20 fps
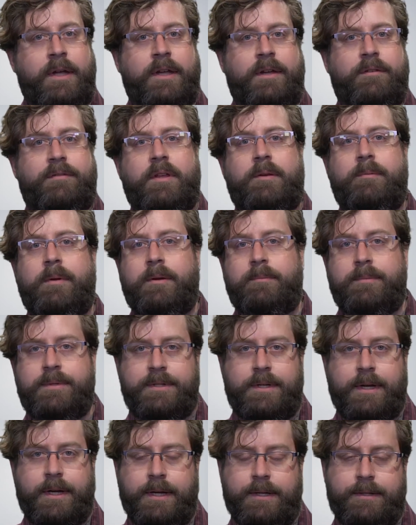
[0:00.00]
if they make
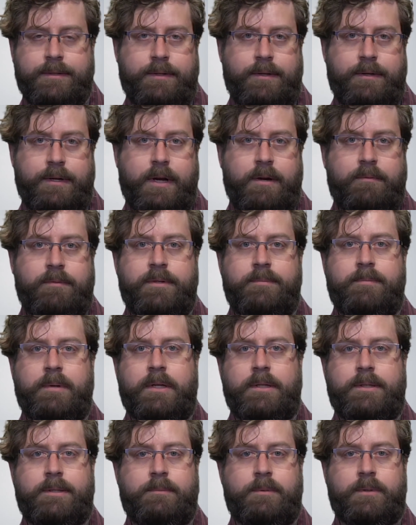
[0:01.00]
mistakes, they're not
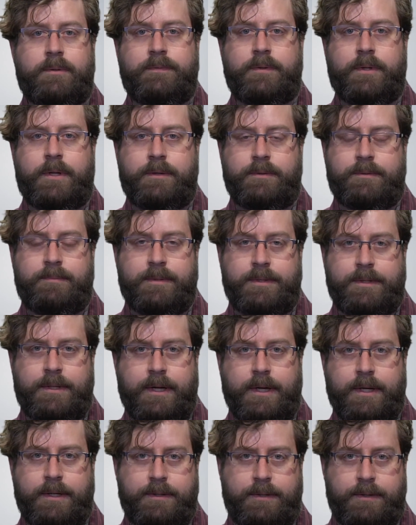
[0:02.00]
responsible for those
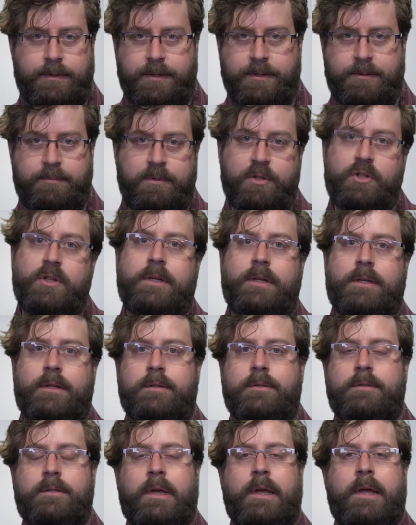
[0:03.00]
mistakes, they're just
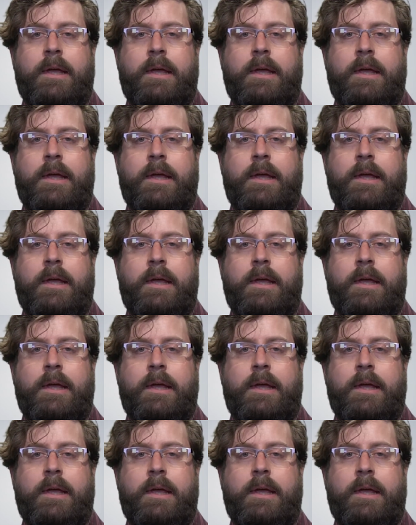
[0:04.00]
machines.